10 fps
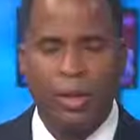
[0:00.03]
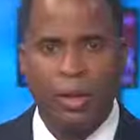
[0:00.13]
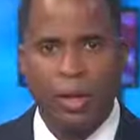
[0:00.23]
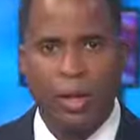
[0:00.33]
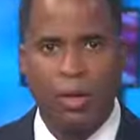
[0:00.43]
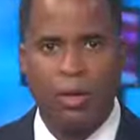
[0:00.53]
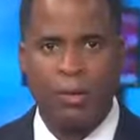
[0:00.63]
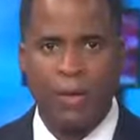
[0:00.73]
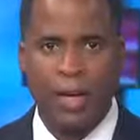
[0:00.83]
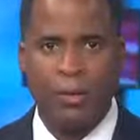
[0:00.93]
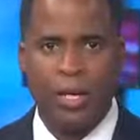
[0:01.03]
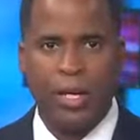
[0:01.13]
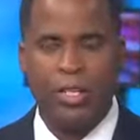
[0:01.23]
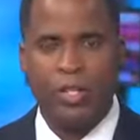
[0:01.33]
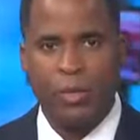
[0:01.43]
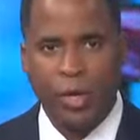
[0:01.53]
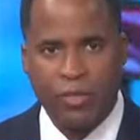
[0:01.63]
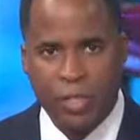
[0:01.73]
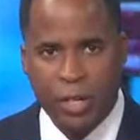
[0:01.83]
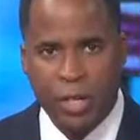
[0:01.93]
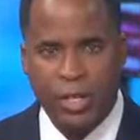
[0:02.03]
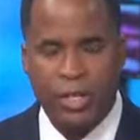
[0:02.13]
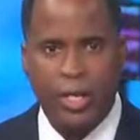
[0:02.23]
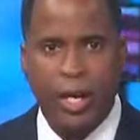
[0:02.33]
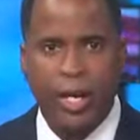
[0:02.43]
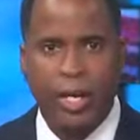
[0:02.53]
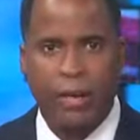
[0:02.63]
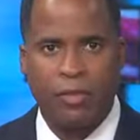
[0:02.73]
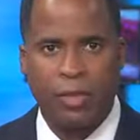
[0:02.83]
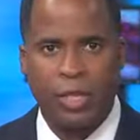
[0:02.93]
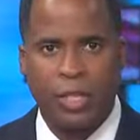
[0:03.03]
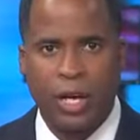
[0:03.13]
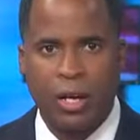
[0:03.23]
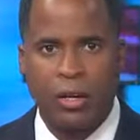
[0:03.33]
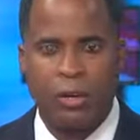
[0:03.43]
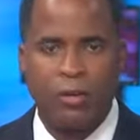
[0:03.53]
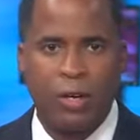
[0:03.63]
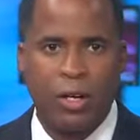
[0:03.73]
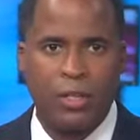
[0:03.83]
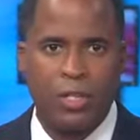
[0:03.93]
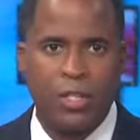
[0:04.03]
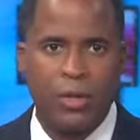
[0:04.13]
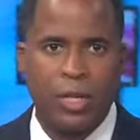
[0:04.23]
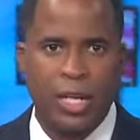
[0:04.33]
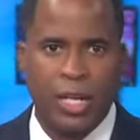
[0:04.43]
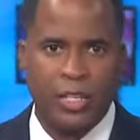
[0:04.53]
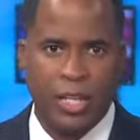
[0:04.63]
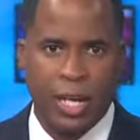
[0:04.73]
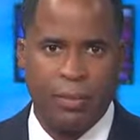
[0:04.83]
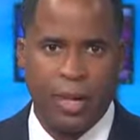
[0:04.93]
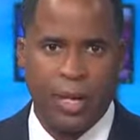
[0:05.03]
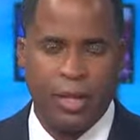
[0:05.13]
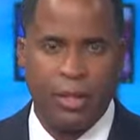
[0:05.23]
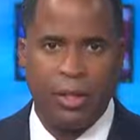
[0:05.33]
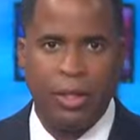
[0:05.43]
A local family is grief-stricken tonight after a toddler falls into a landscape pond.